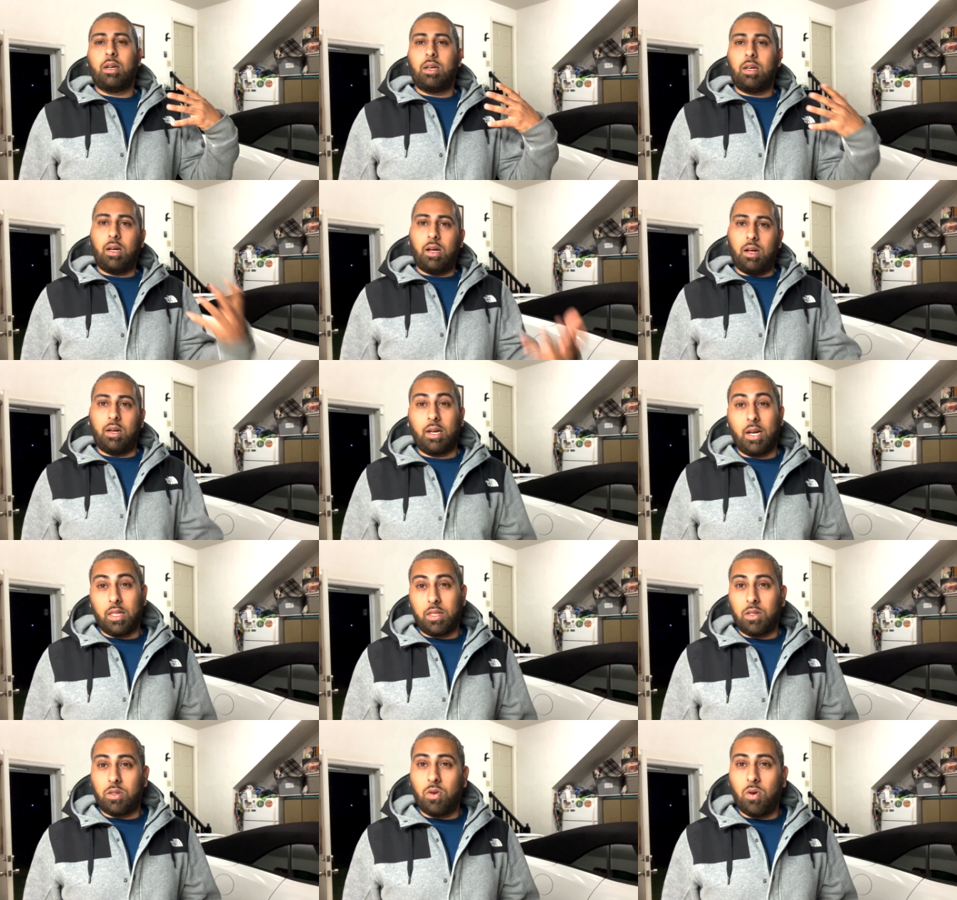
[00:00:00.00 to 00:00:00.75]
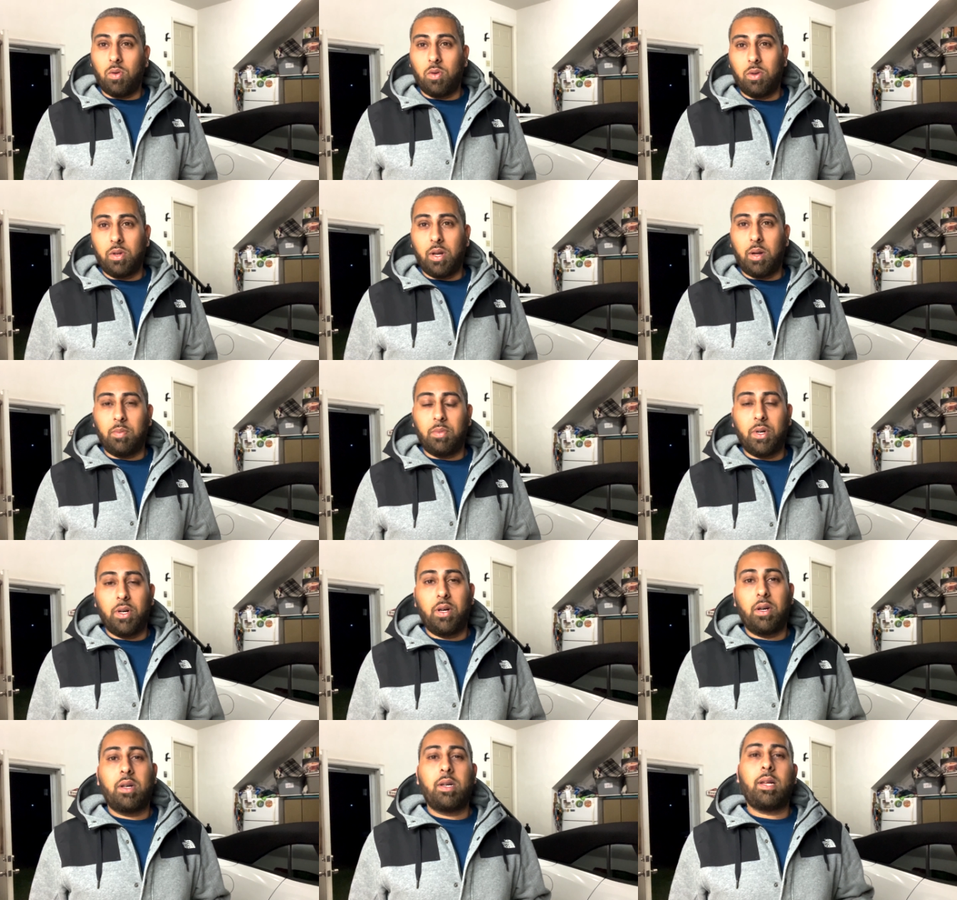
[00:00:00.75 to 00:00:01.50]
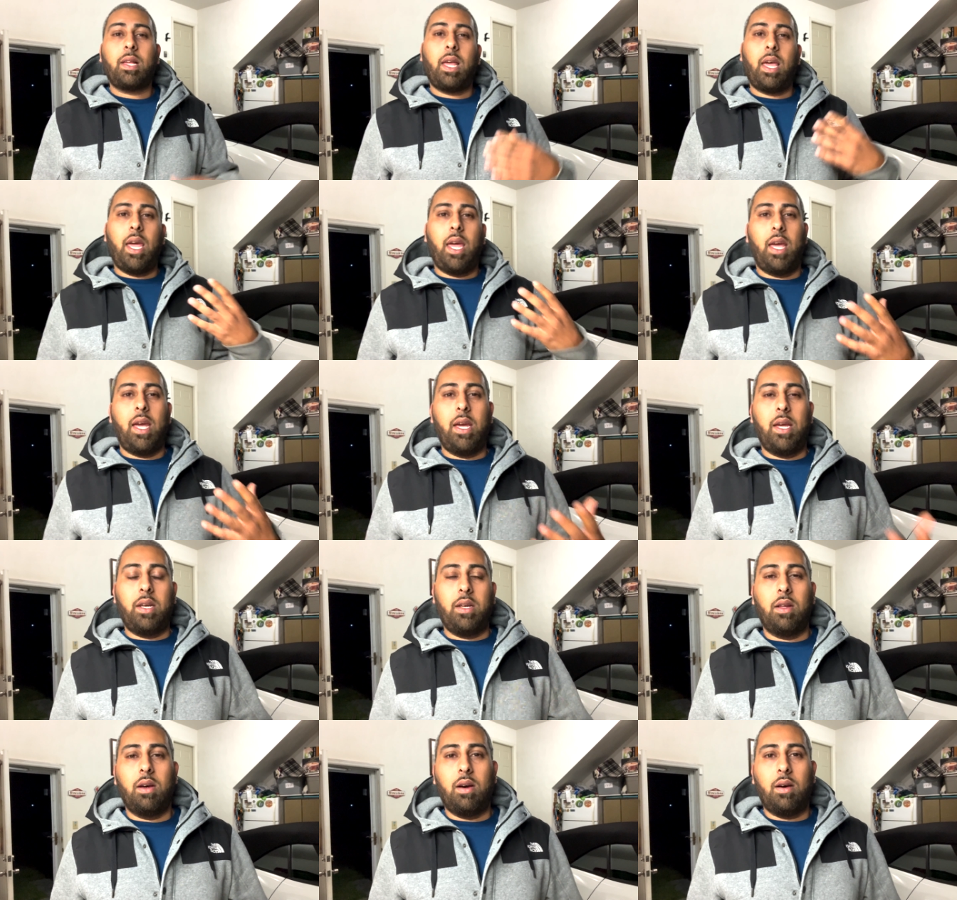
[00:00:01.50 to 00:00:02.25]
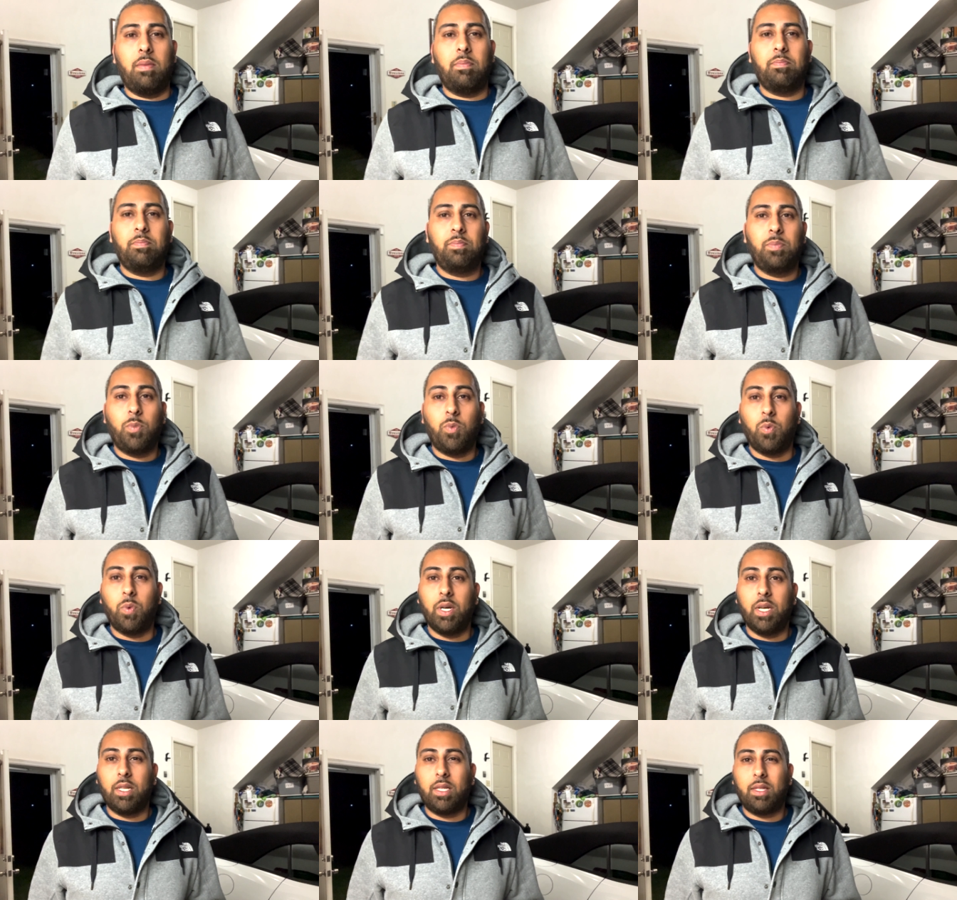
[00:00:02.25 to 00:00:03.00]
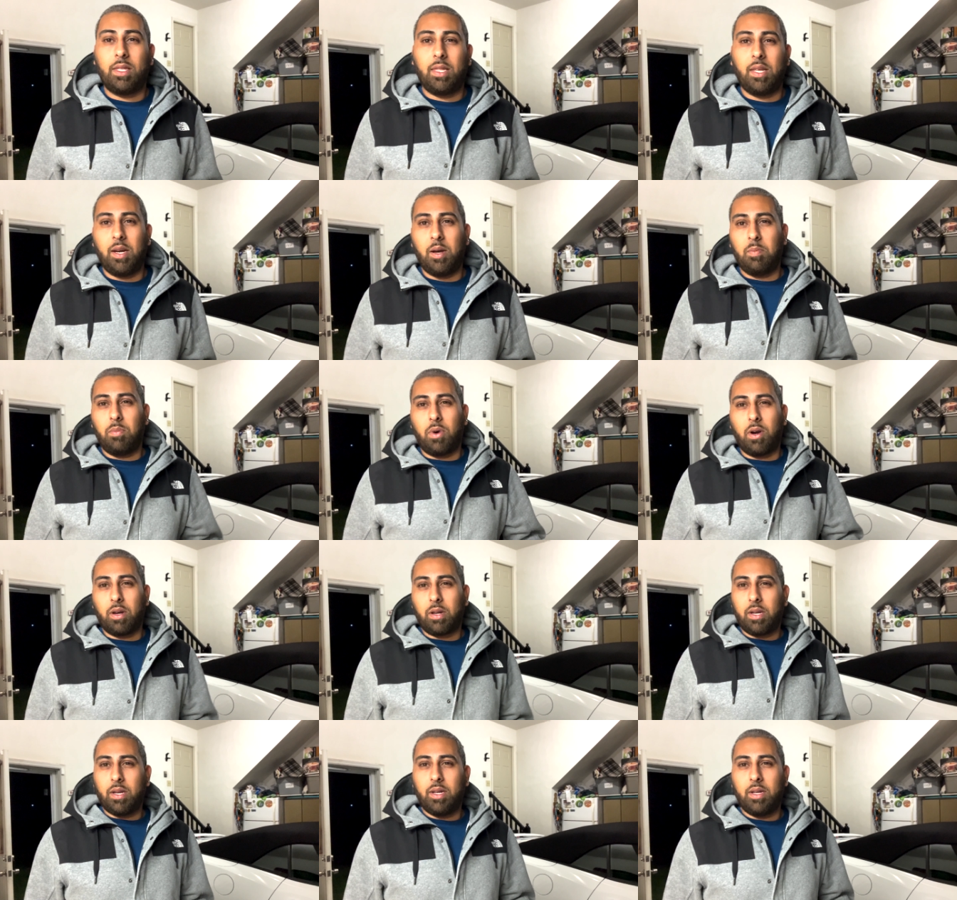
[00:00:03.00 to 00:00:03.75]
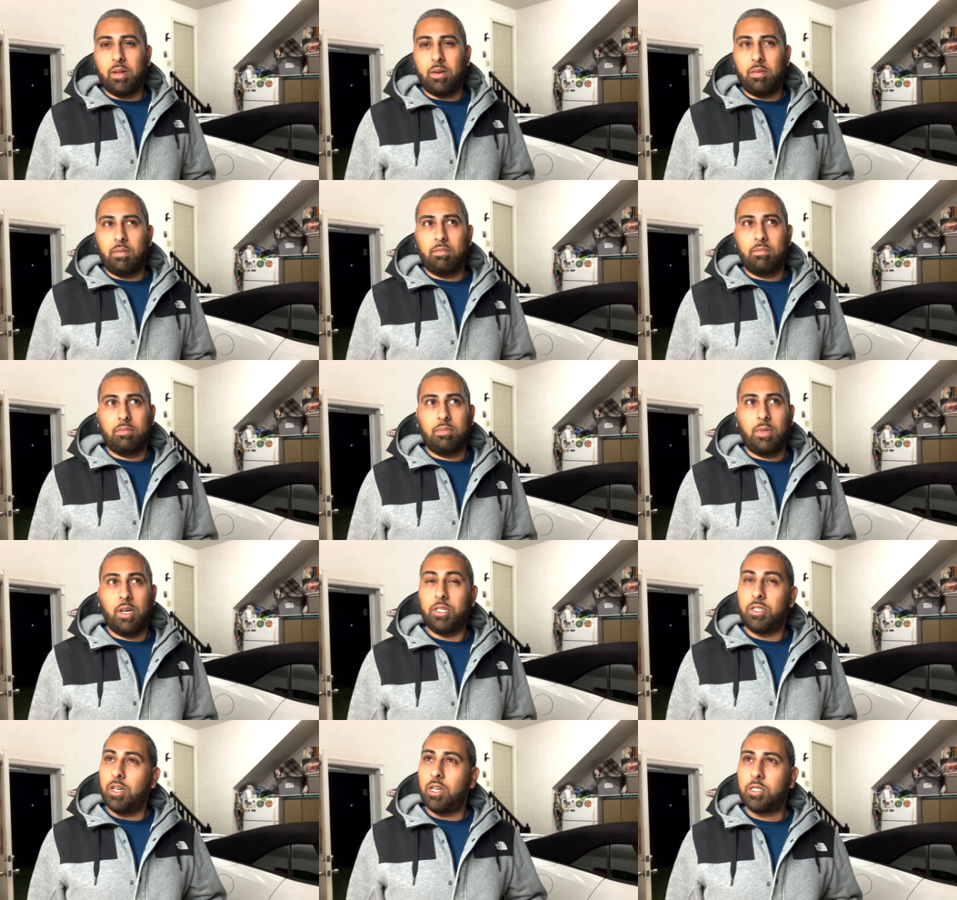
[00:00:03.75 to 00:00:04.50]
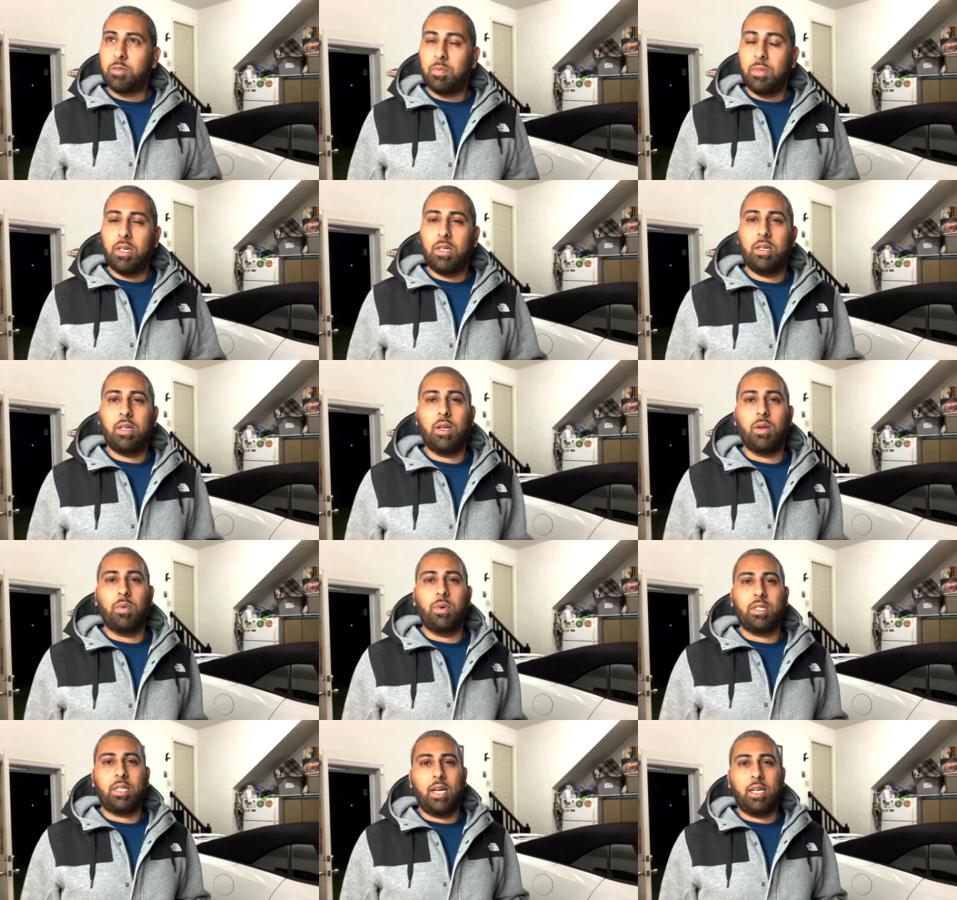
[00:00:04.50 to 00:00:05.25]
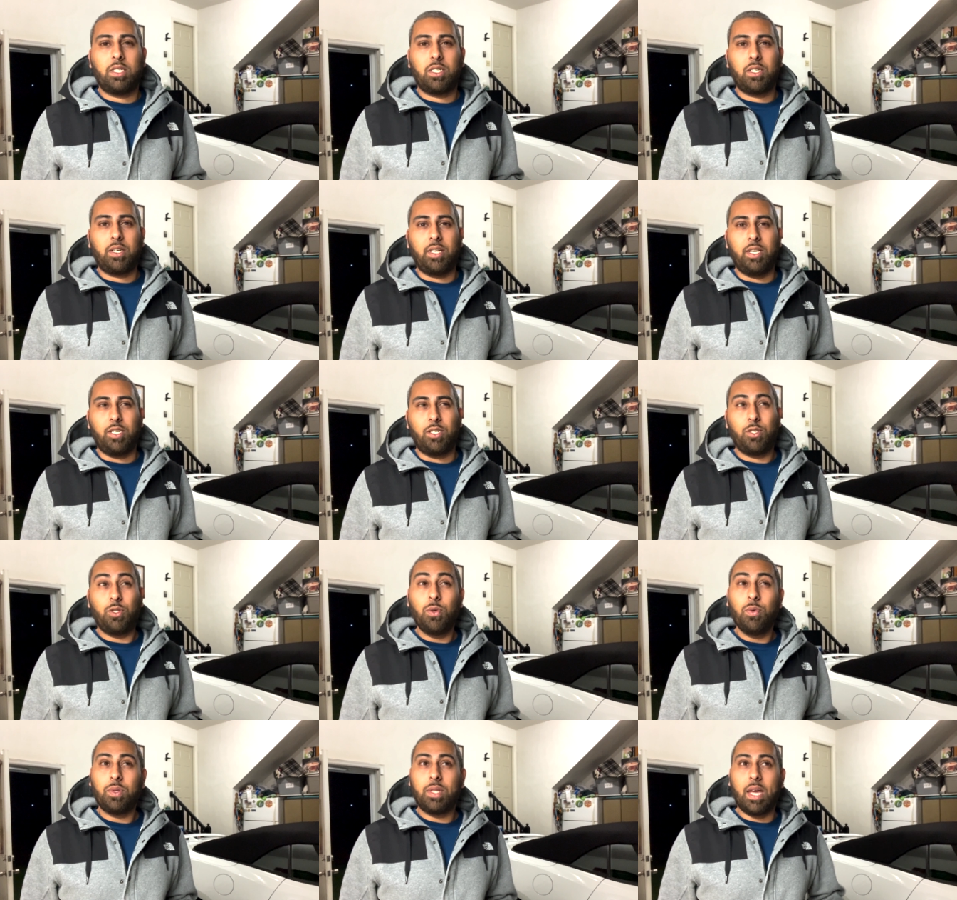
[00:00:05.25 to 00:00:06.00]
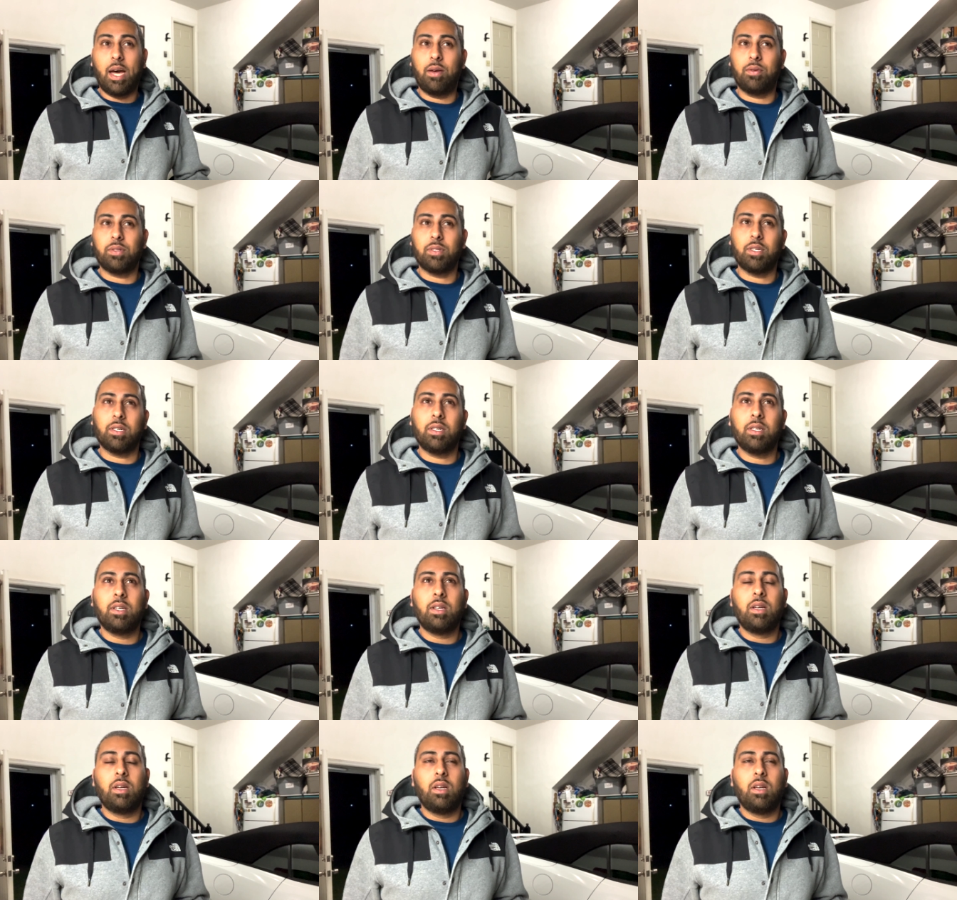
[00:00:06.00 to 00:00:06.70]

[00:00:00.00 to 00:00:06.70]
got the total number, and with their market adjustment, it was actually 2,000.